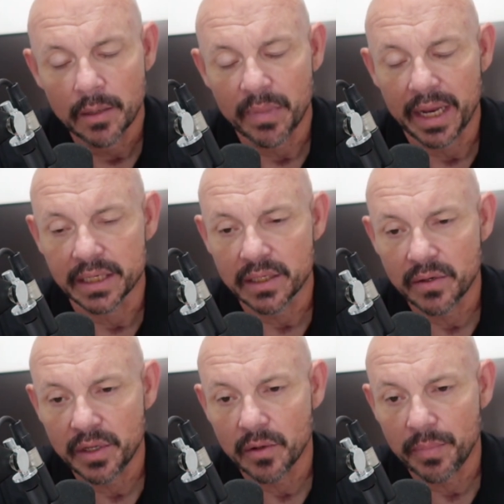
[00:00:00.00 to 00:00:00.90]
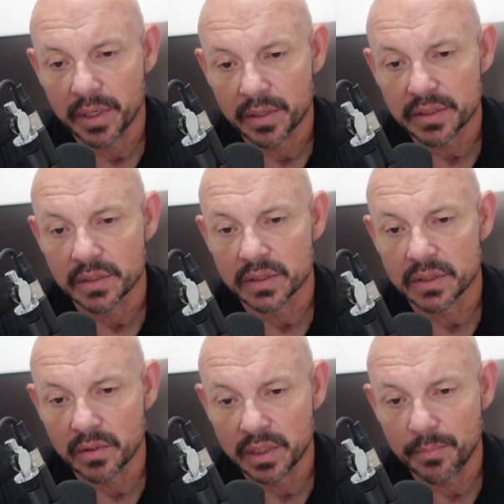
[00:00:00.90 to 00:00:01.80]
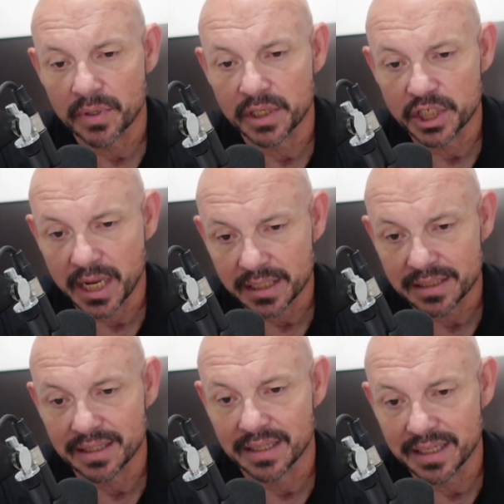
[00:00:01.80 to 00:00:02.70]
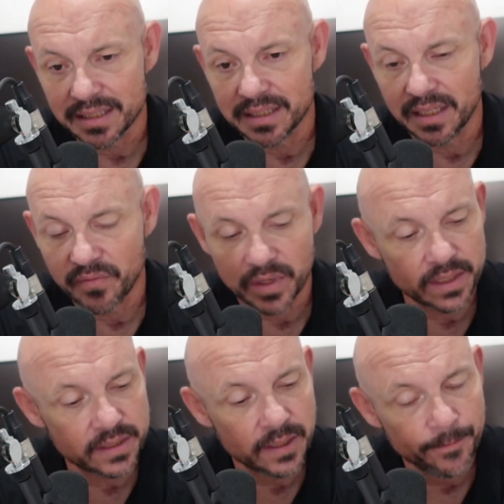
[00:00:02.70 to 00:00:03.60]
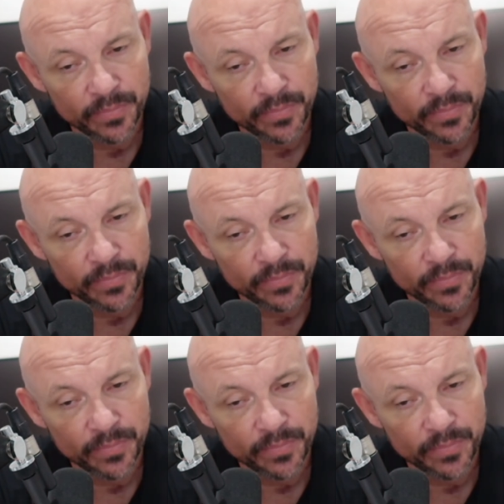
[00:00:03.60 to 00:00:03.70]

But Antonio Pierce solely projects this defense